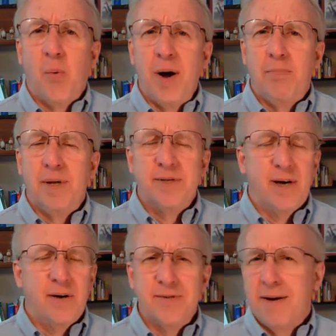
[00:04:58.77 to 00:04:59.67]
white blood
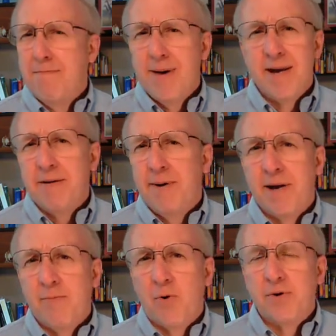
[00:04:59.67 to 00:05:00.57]
cells, and many,
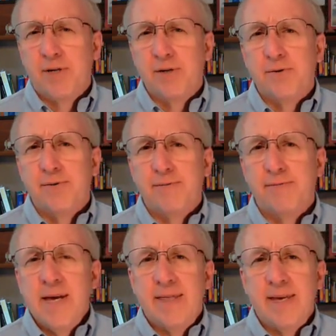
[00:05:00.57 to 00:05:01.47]
many more skills.
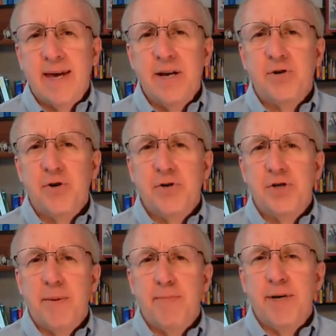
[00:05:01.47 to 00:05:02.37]
The
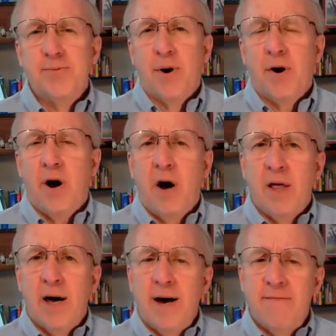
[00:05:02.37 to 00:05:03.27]
internship is where
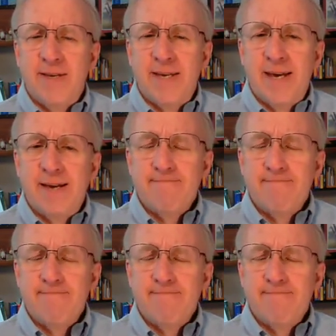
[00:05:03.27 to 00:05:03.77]
all of the